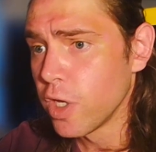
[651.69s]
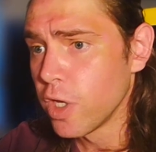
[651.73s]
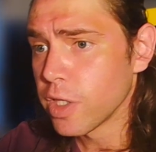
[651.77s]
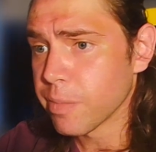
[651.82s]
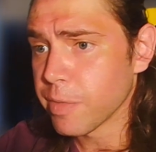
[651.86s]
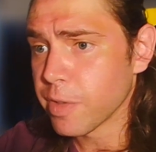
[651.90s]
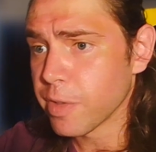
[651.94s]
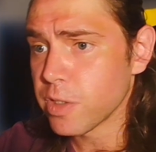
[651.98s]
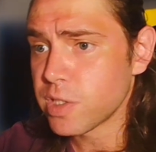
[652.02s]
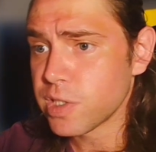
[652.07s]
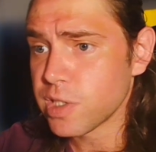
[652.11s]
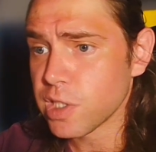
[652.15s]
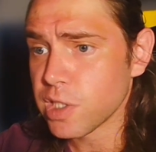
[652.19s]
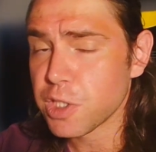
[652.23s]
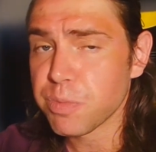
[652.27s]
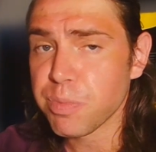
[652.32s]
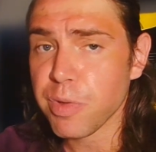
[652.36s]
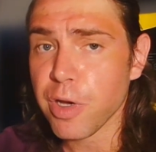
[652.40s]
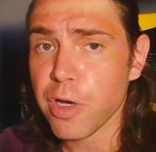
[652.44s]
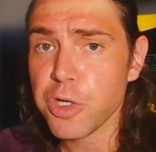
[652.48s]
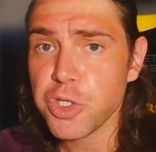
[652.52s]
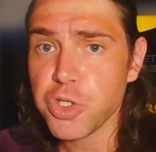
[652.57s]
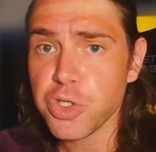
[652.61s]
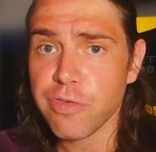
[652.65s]
The most
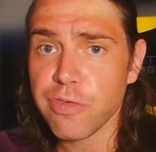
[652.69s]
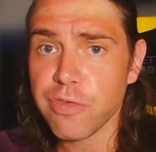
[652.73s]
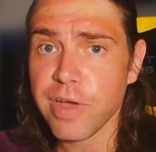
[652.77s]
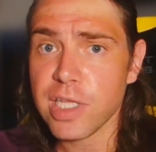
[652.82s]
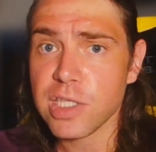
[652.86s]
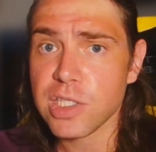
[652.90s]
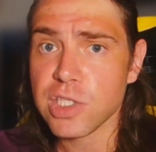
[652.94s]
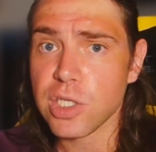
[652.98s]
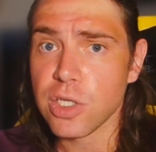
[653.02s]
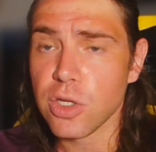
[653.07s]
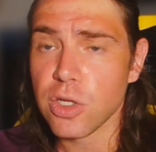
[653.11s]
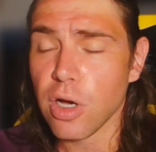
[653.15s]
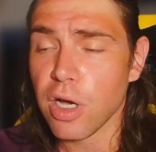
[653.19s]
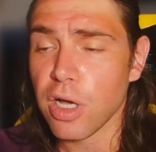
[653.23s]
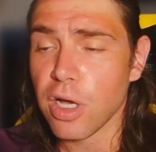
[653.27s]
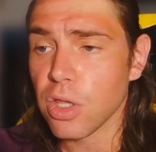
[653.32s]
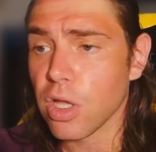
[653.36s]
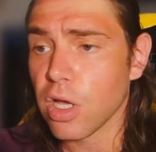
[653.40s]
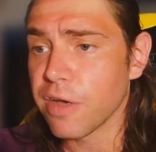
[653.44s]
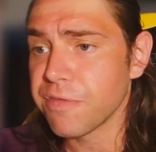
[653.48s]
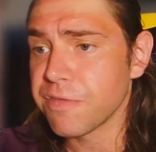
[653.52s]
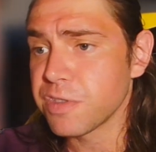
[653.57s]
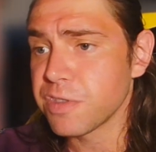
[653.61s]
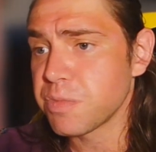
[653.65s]
exposure I've had to
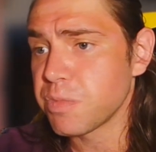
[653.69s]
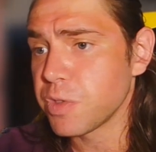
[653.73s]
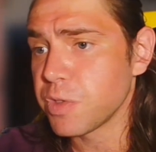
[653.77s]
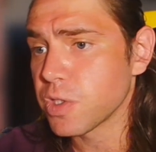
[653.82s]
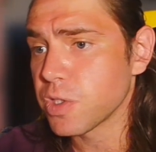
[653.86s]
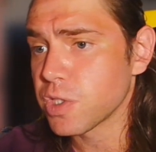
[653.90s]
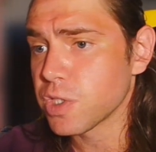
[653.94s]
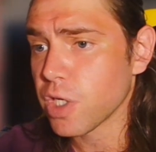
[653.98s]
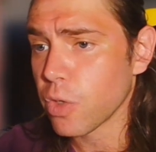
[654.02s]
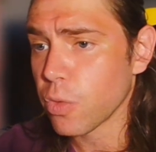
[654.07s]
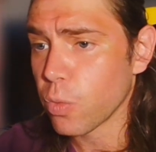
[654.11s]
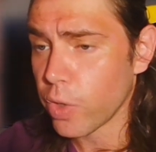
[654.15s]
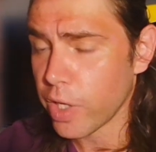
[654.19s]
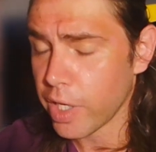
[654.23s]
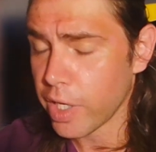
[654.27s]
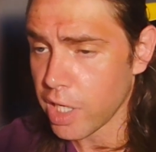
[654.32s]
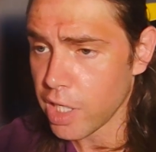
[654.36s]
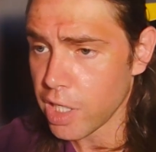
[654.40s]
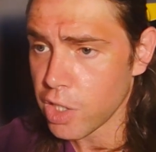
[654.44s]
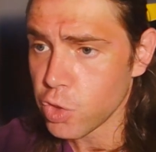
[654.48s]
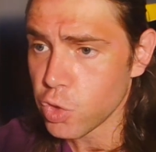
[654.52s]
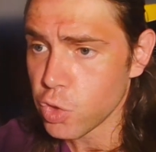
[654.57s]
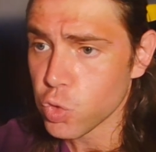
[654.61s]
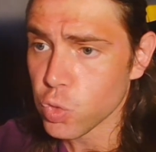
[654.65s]
nightlife is because I went
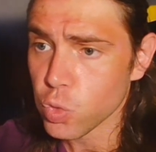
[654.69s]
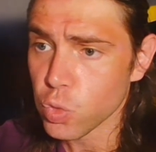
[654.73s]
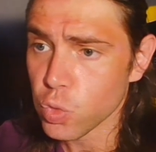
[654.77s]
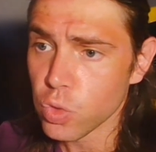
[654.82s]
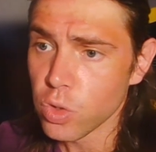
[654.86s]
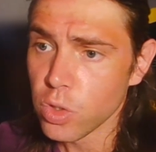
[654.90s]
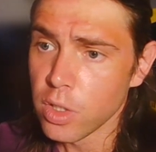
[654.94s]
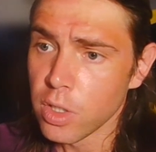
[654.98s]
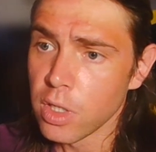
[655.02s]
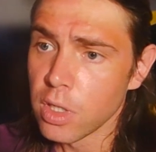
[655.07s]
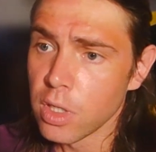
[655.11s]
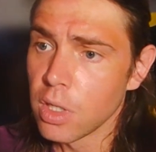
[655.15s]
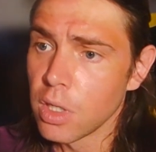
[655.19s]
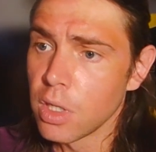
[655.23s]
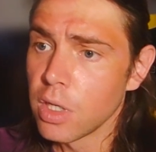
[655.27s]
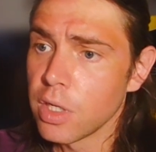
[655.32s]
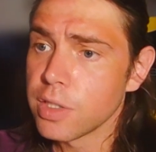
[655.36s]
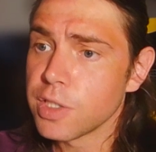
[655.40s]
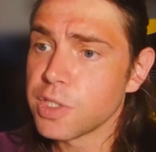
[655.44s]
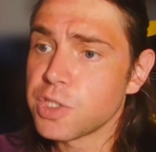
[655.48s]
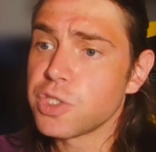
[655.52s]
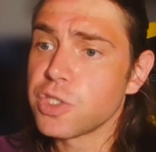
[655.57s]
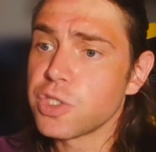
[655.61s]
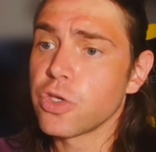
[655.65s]
into
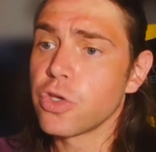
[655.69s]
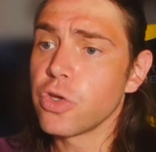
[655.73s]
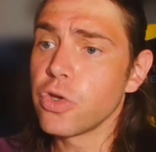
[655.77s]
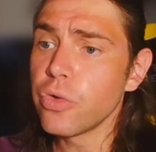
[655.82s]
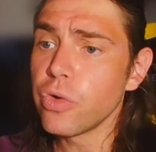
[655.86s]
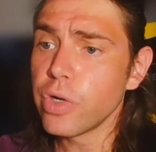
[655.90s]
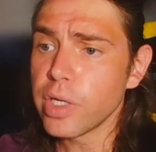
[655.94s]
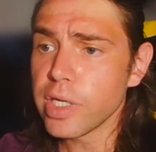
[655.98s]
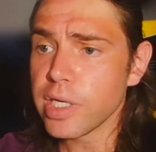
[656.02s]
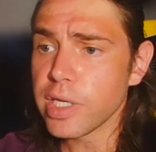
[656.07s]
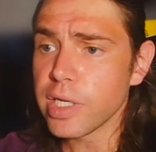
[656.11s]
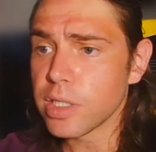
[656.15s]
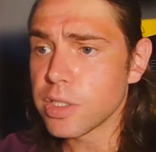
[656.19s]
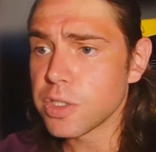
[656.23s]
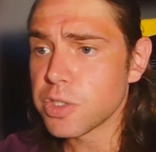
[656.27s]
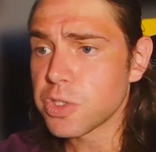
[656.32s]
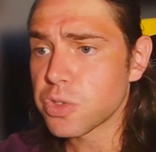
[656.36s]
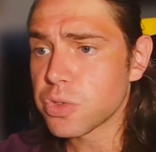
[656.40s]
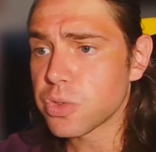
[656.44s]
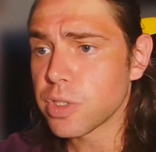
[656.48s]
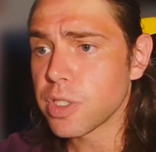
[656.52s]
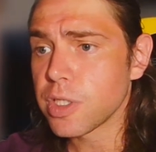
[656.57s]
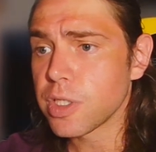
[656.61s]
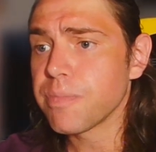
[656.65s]
the security
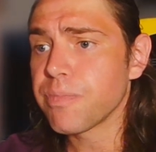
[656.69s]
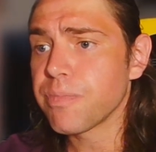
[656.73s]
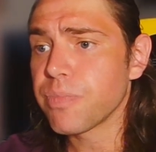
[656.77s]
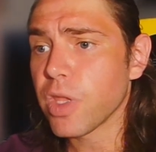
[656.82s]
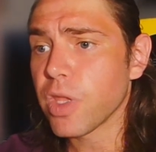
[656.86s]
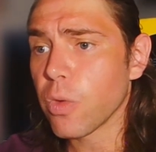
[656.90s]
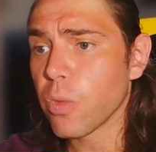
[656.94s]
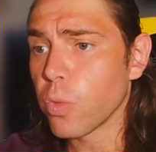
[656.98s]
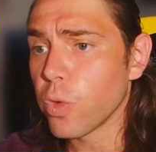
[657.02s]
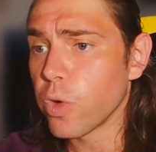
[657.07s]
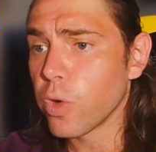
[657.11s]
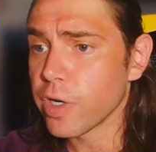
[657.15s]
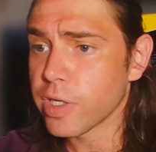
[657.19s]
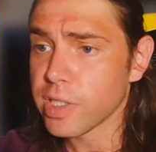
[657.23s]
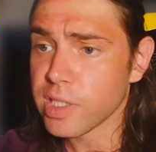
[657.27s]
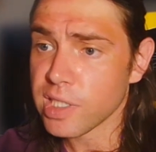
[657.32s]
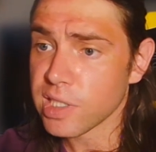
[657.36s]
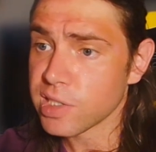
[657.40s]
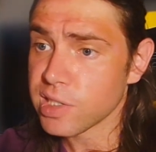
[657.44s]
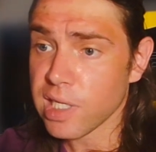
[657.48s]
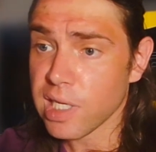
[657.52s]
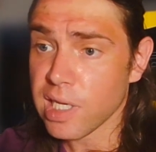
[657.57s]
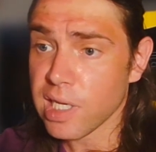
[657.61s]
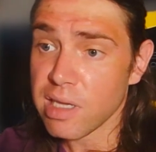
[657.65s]
industry and worked
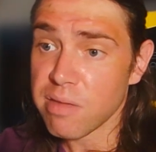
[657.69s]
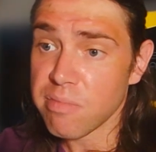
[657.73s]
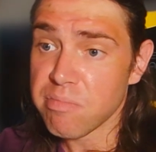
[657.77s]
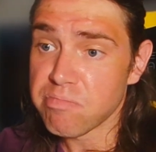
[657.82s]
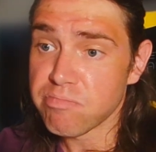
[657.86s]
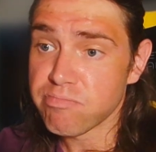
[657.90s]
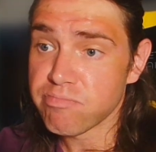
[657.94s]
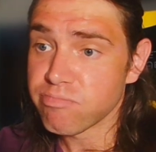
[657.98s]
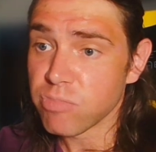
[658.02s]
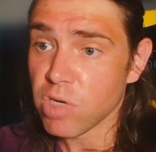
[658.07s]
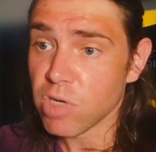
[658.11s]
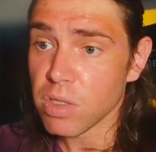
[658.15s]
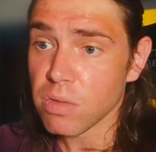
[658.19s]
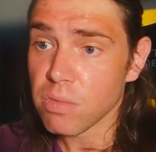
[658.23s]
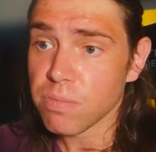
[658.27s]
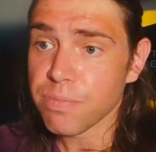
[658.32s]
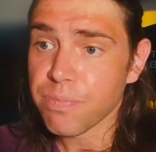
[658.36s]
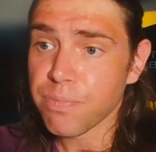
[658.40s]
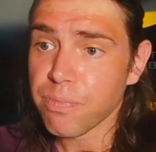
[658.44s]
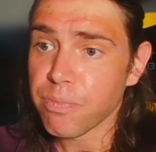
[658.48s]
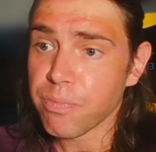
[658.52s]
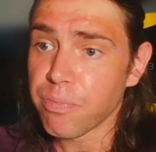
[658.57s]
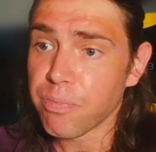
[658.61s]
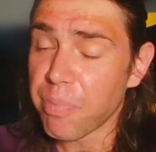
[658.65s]
as a, well,
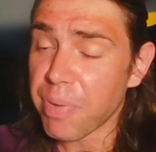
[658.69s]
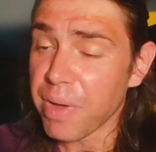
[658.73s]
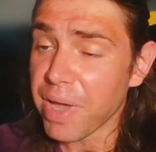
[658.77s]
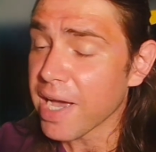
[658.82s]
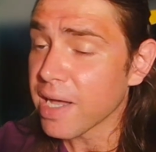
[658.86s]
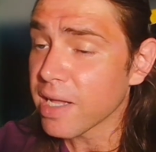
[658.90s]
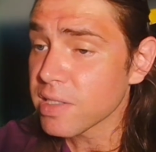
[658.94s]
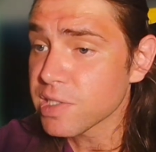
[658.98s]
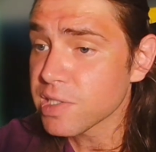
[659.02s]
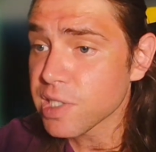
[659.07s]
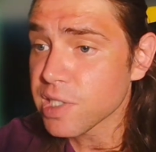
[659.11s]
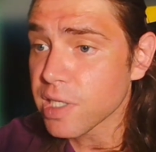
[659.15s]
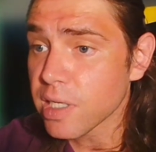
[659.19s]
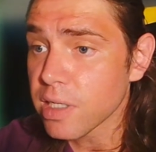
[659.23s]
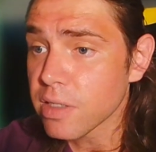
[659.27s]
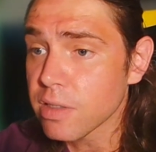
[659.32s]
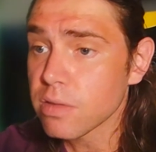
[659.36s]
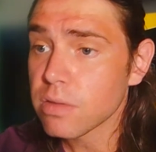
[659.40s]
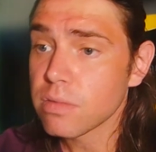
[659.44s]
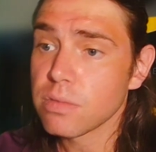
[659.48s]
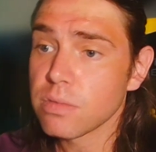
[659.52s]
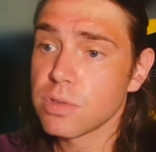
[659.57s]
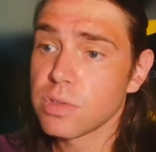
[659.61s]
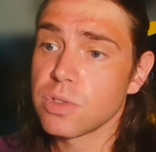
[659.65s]
bouncer,
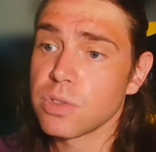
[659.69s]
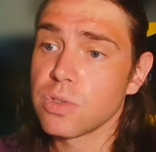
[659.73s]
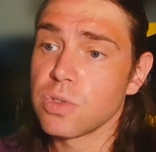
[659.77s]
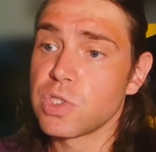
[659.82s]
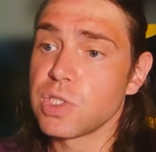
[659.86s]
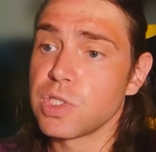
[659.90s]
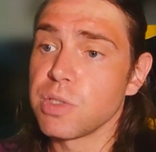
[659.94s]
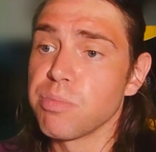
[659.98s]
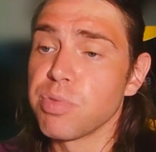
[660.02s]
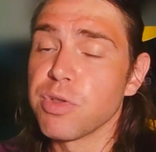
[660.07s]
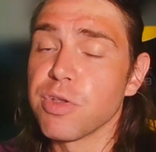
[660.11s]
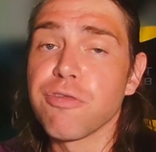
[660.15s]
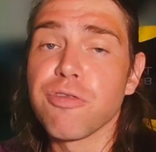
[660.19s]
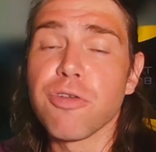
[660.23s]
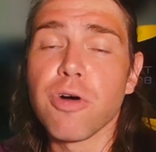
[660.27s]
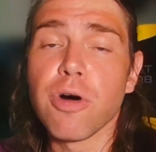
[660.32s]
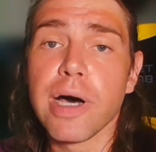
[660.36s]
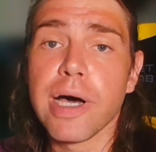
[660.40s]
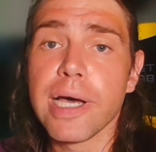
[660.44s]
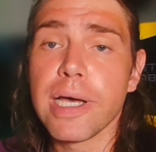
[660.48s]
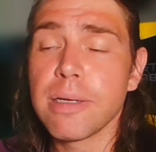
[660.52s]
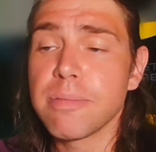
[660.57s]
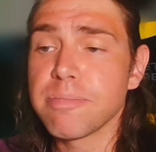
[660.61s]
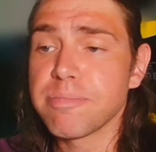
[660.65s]
to
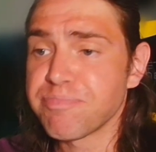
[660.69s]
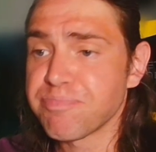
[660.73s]
simplify it.